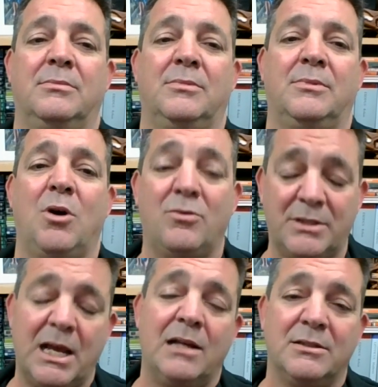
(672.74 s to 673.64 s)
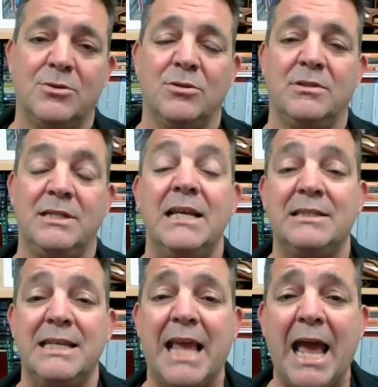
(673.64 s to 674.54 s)
The obvious answer is yes,
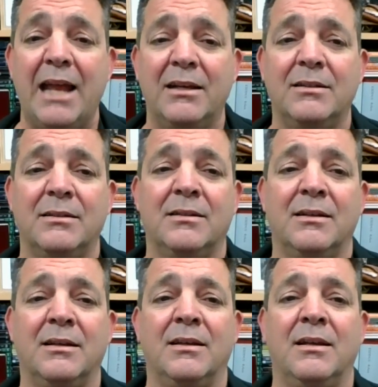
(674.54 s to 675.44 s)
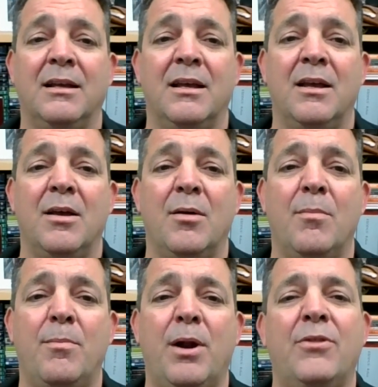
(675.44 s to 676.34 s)
he can.
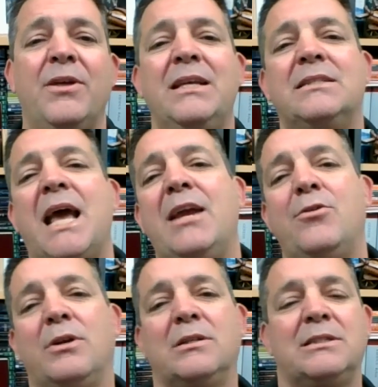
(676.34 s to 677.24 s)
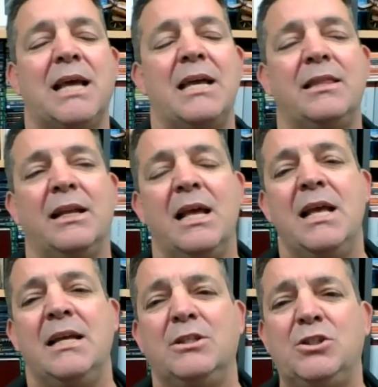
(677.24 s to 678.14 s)
But I think it's accurate to say that
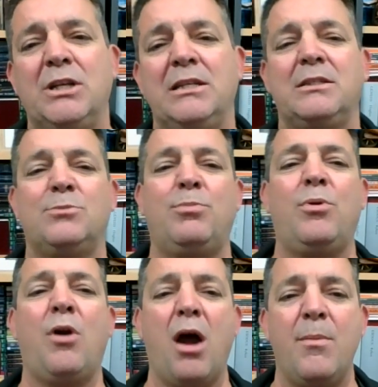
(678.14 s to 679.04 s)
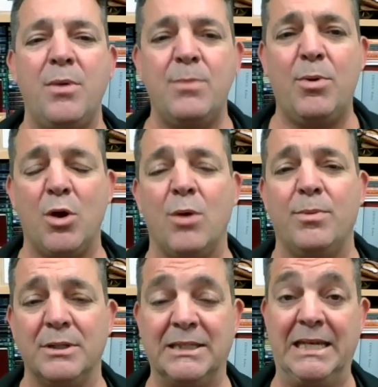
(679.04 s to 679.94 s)
Jesus' primary
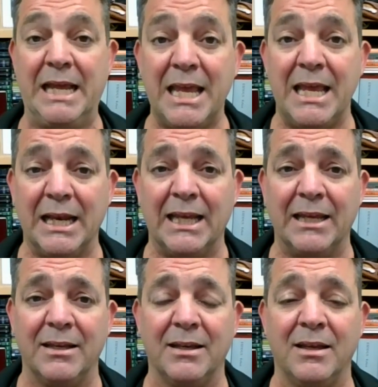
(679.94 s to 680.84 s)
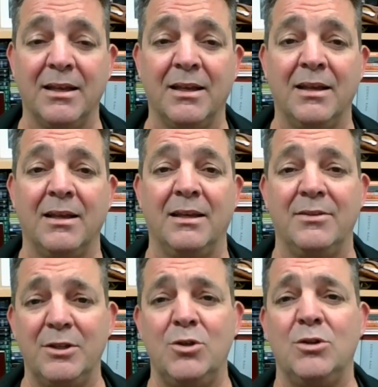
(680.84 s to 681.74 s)
purpose in healing in
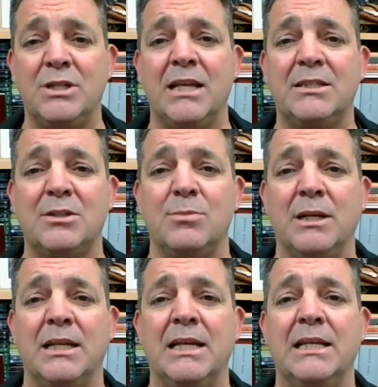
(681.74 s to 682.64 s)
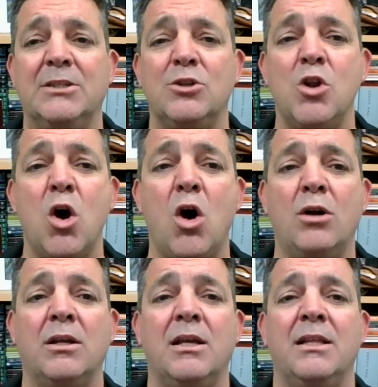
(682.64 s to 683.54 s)
the New Testament is
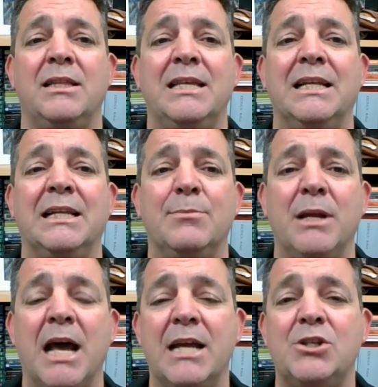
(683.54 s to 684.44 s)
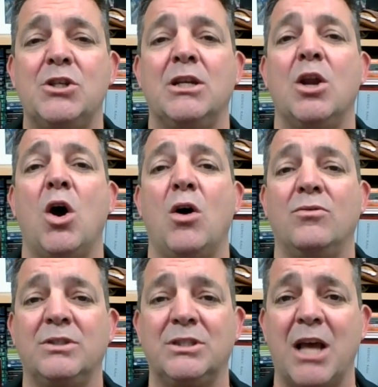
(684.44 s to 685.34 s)
not the elimination of
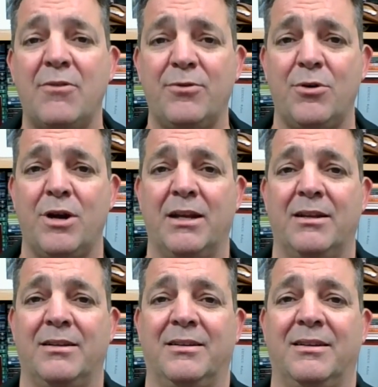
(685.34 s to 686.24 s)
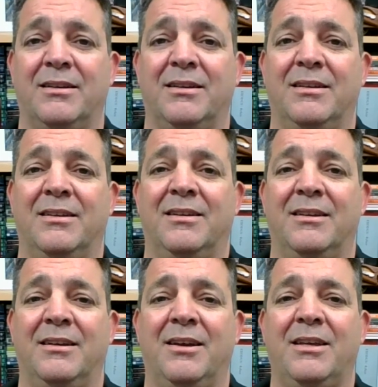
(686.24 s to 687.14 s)
suffering.
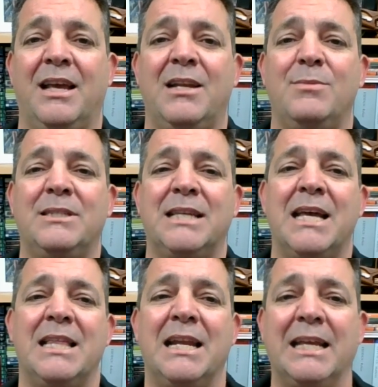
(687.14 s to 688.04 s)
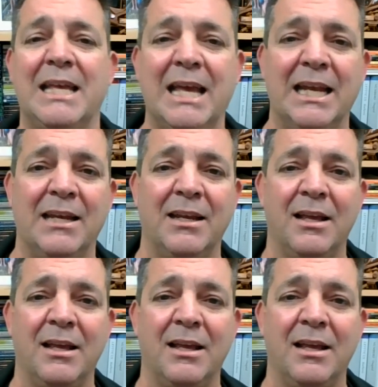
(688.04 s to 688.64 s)
Okay, let me say that again.